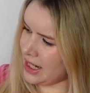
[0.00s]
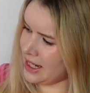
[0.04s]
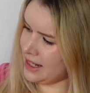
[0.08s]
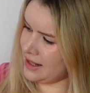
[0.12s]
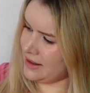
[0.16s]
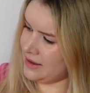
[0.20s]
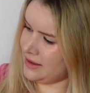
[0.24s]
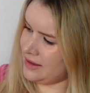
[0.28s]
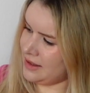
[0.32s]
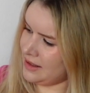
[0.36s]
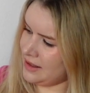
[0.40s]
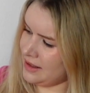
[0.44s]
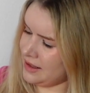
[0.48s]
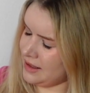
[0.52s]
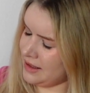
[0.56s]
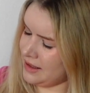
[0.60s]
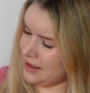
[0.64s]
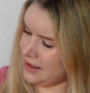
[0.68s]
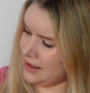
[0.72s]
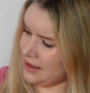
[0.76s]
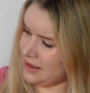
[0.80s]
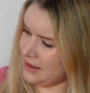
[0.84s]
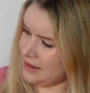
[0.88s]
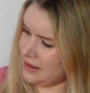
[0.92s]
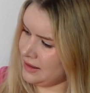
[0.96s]
and
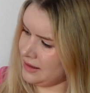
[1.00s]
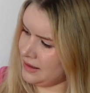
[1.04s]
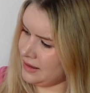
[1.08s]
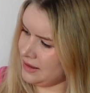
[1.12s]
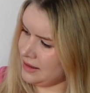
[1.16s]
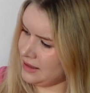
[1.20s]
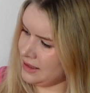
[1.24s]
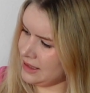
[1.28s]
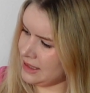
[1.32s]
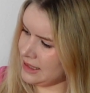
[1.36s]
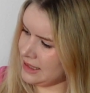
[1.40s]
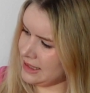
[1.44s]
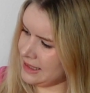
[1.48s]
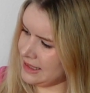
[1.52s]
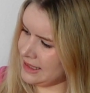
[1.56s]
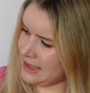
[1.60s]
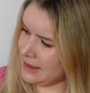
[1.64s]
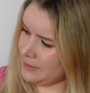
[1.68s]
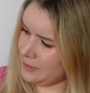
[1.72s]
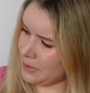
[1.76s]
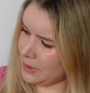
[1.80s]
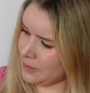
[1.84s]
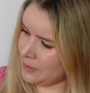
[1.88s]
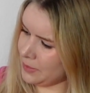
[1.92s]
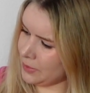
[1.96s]
the
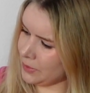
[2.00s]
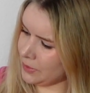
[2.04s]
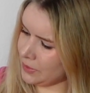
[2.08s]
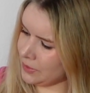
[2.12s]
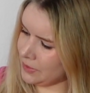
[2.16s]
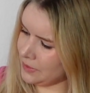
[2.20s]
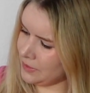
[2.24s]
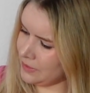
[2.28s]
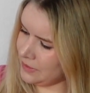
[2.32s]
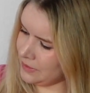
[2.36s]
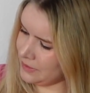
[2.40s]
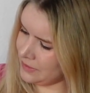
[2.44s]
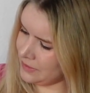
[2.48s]
zipper pull.